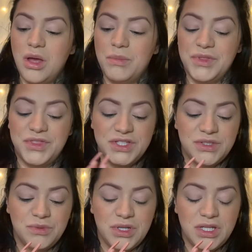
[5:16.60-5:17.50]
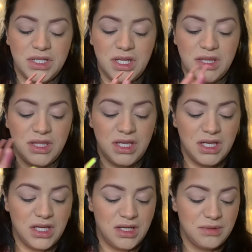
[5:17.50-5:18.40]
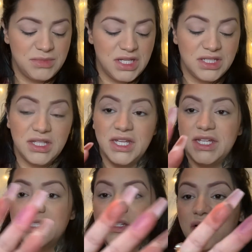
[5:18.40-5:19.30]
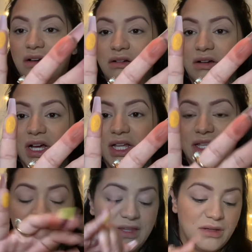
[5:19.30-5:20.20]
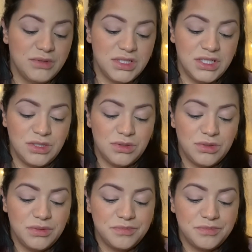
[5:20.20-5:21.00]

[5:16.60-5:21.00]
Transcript: But this one, the Dandelion, oh, I like that one too.